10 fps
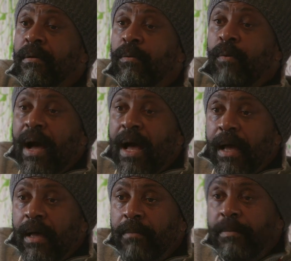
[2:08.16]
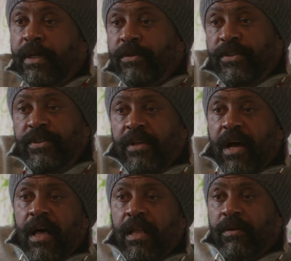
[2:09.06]
Why? Because she's a
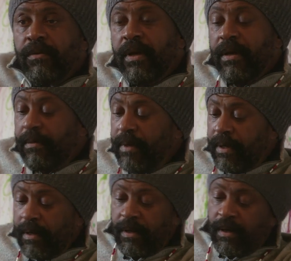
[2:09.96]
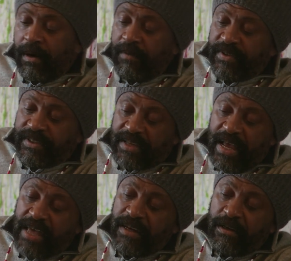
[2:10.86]
hologram. Her
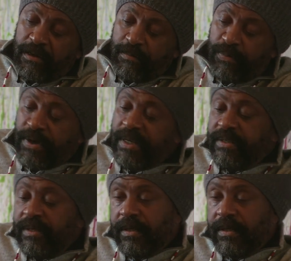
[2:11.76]
vagina, her breasts, her